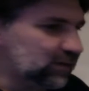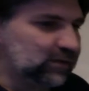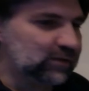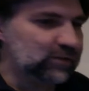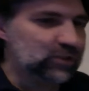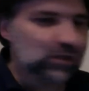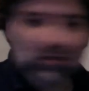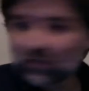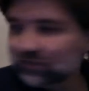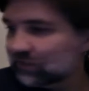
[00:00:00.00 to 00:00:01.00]
Joel
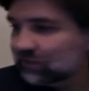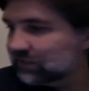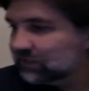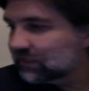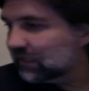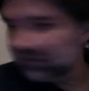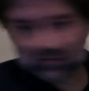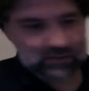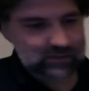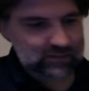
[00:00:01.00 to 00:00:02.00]
also
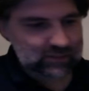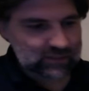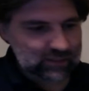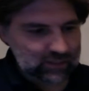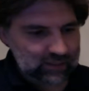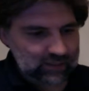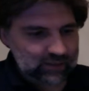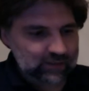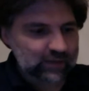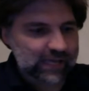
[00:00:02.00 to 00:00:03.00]
discussed
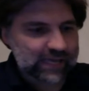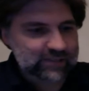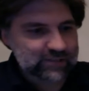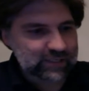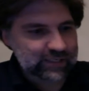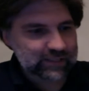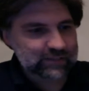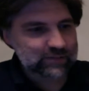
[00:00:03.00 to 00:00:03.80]
hex keys.